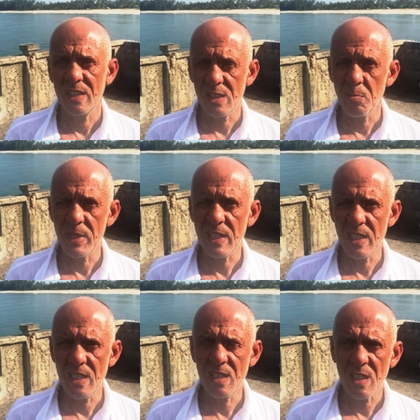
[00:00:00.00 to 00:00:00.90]
In the
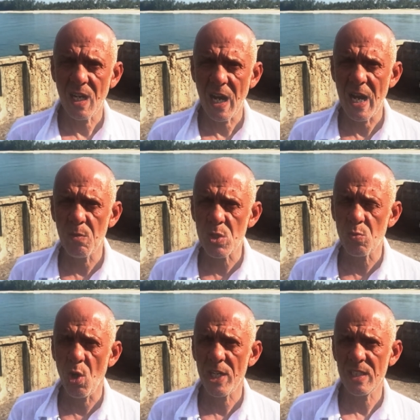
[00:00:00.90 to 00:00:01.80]
beginning, I was
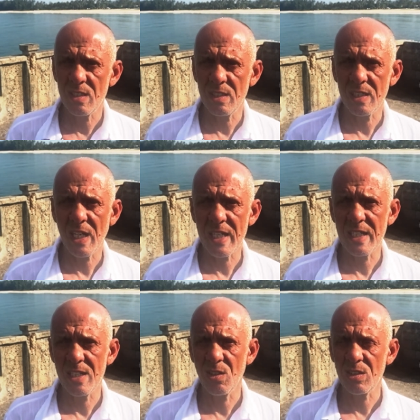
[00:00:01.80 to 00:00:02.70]
worried that I
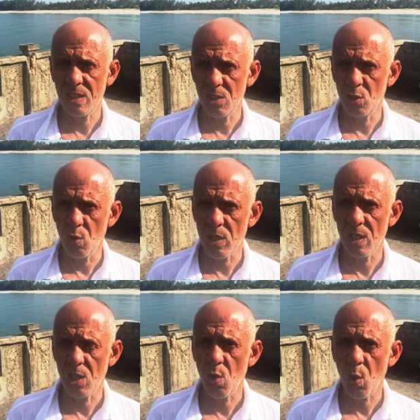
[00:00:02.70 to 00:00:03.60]
cannot endure
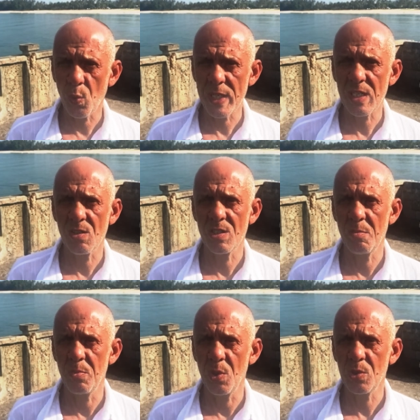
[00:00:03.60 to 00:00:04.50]
a whole week on a
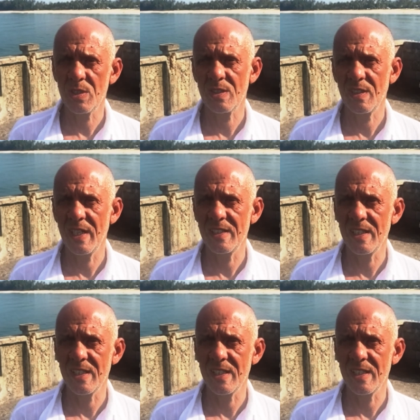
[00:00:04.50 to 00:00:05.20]
boat and